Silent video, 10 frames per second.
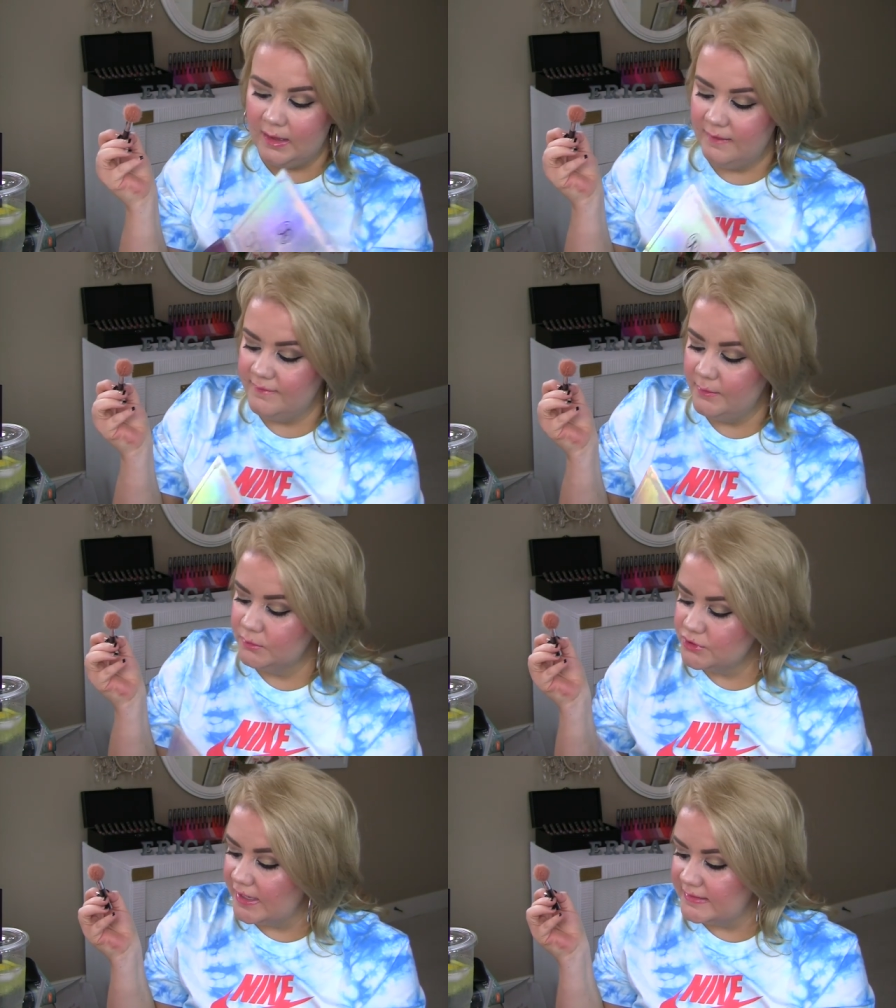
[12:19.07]
if it
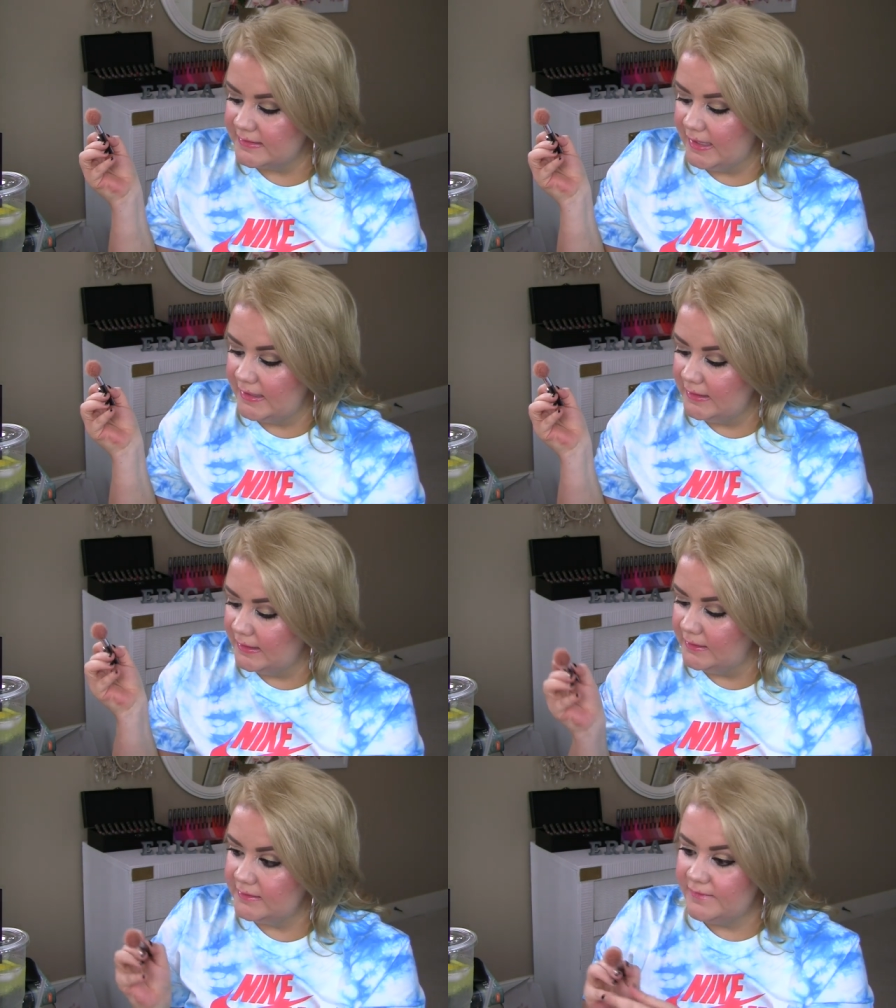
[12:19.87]
will translate
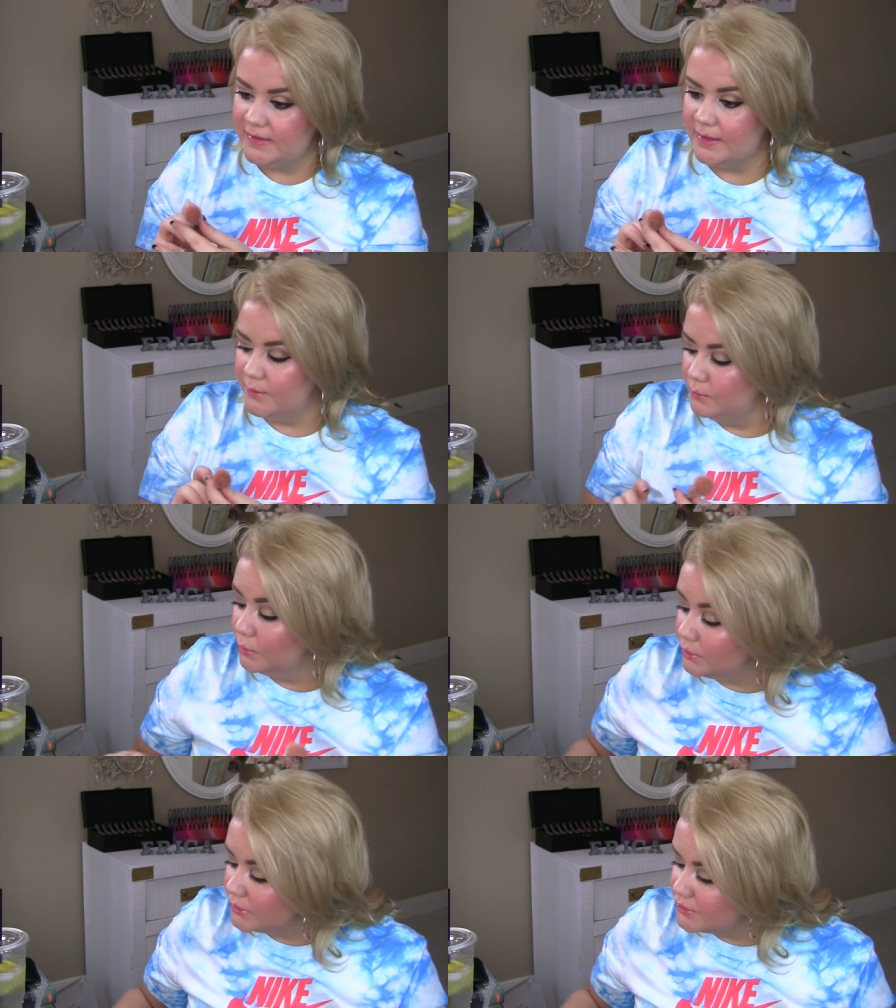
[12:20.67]
in this video.
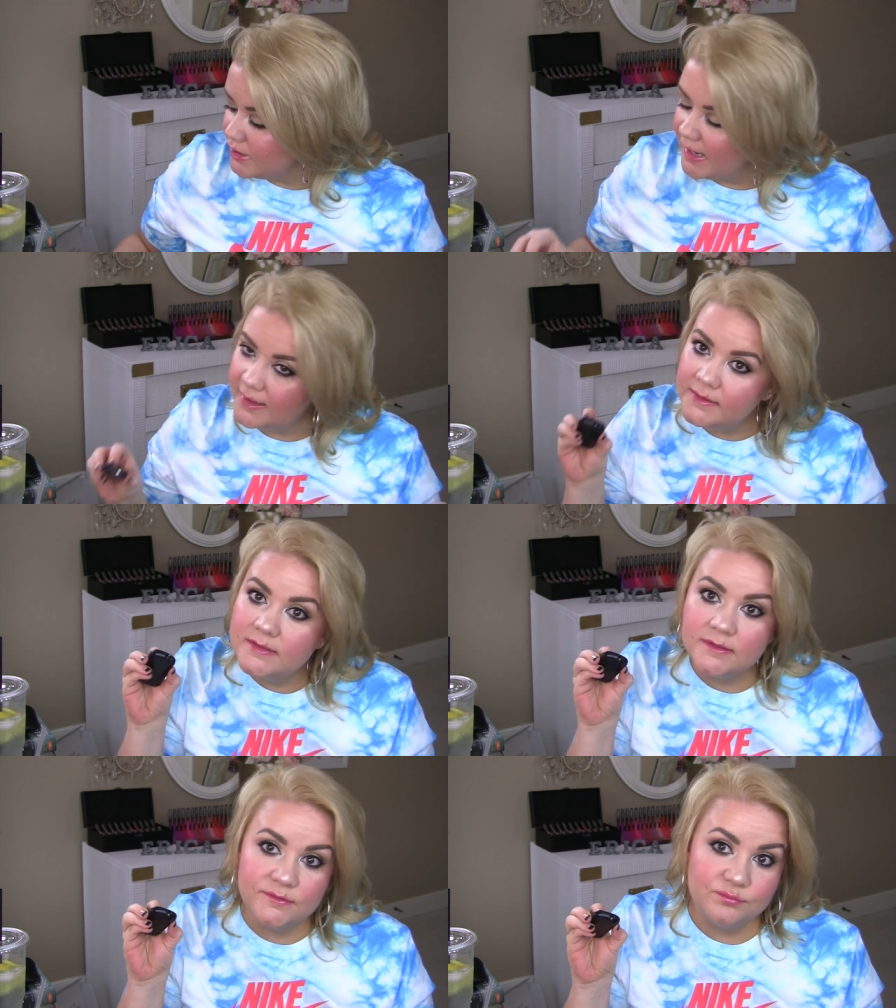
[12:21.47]
We're going to try it.